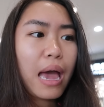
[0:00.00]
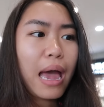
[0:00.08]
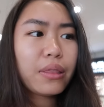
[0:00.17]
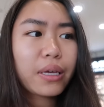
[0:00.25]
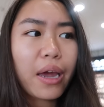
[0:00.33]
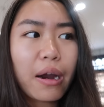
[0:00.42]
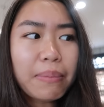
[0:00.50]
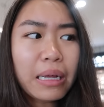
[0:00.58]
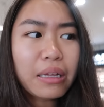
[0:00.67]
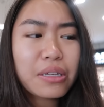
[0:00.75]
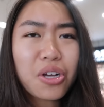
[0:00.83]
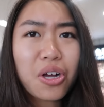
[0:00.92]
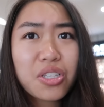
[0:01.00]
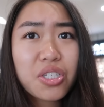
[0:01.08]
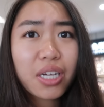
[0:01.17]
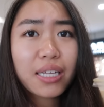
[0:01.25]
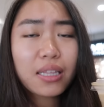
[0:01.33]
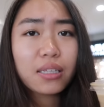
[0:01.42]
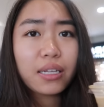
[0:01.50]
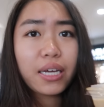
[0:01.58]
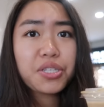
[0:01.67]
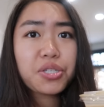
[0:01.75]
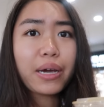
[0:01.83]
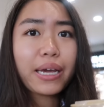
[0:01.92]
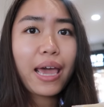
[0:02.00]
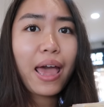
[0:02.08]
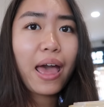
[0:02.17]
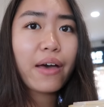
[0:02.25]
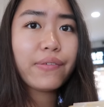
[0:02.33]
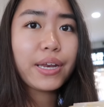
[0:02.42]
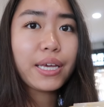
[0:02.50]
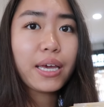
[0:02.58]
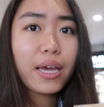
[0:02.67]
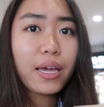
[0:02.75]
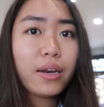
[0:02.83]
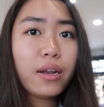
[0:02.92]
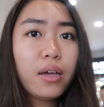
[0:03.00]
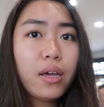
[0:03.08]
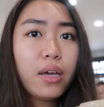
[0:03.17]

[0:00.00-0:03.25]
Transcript: And the caramel is all stuck at the lid, so I can't have any, and